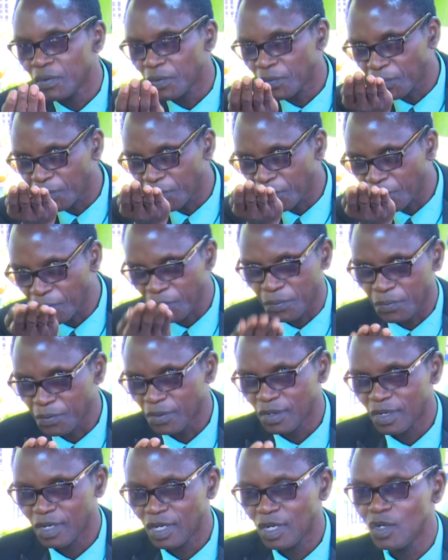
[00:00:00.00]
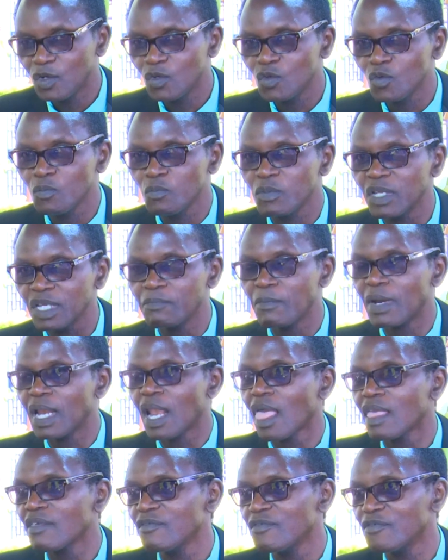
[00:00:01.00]
so they thought it's
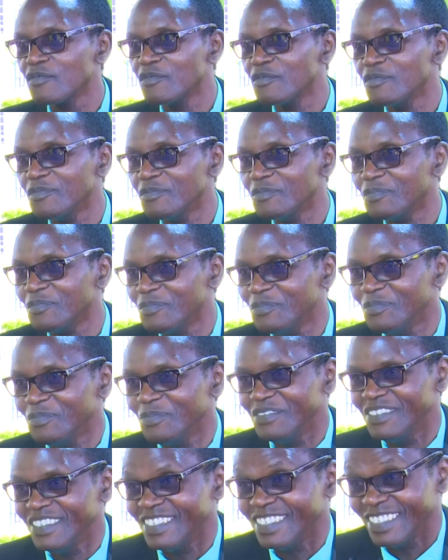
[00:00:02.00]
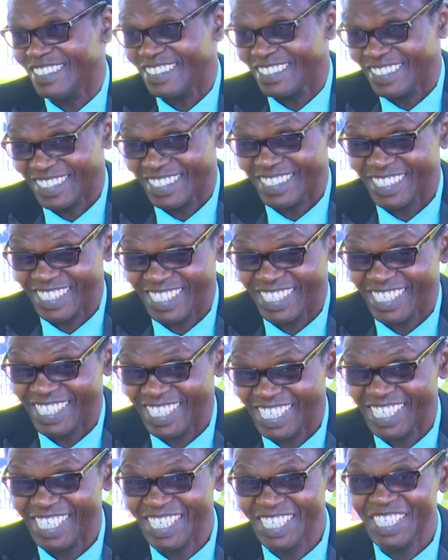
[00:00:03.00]
witchcraft, so that it could
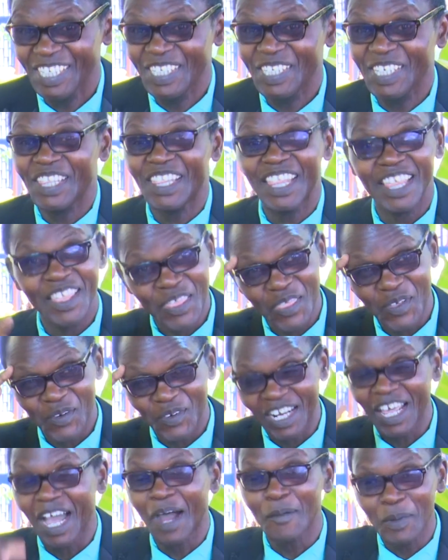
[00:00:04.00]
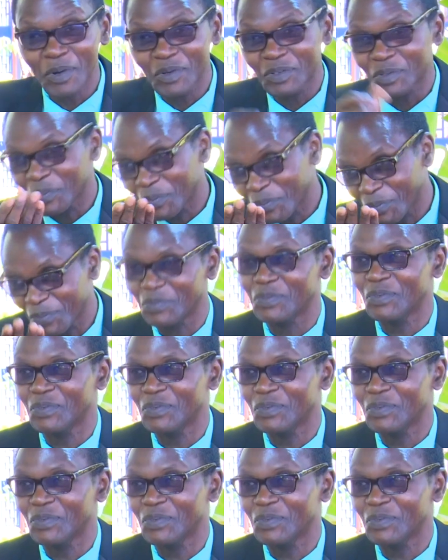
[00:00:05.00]
break my life, my future.